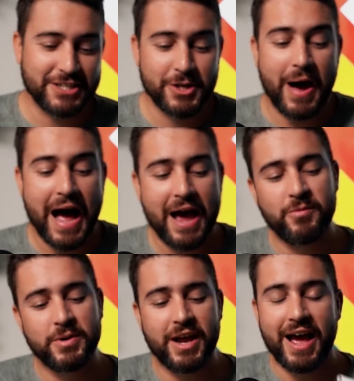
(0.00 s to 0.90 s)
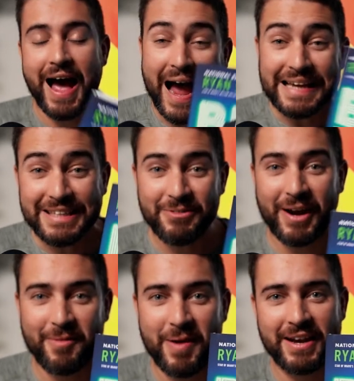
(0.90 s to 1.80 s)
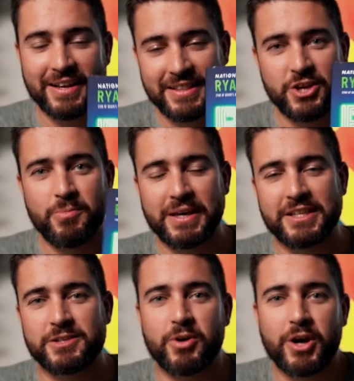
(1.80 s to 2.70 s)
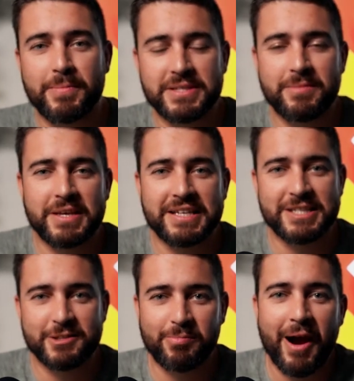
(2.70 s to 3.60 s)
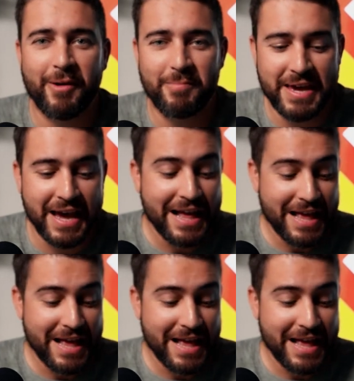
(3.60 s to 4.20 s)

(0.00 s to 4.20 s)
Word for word: And so I would highly recommend that you pick this book up. It's something that's inspired me.